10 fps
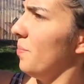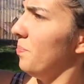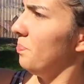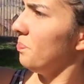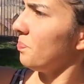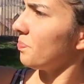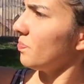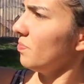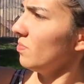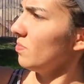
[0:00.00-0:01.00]
thumb.
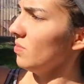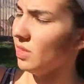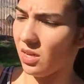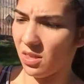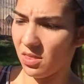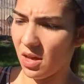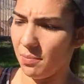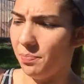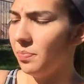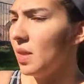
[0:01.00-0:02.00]

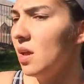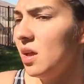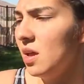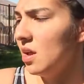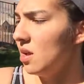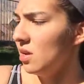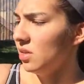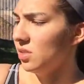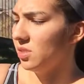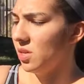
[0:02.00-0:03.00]
So once you're
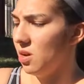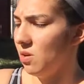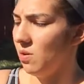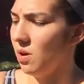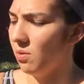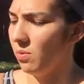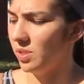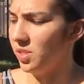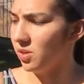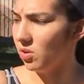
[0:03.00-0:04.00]
holding your ball,
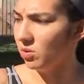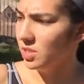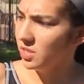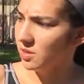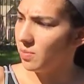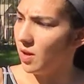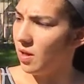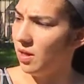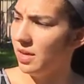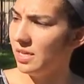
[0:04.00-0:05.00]
it's easy for
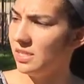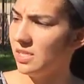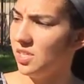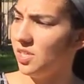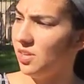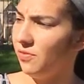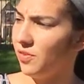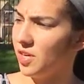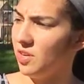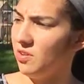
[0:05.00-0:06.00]
you to bring it
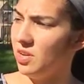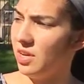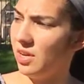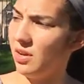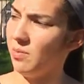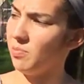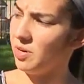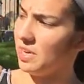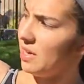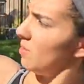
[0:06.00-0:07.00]
behind your
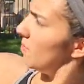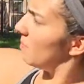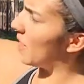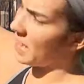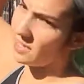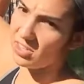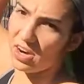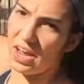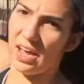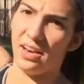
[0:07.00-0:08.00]
head and
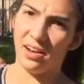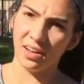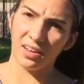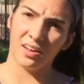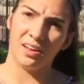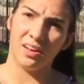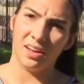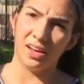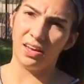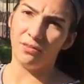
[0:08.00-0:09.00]
forward, and
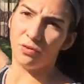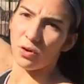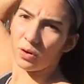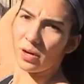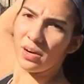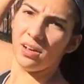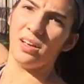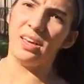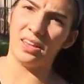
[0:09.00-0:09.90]
this is called faking,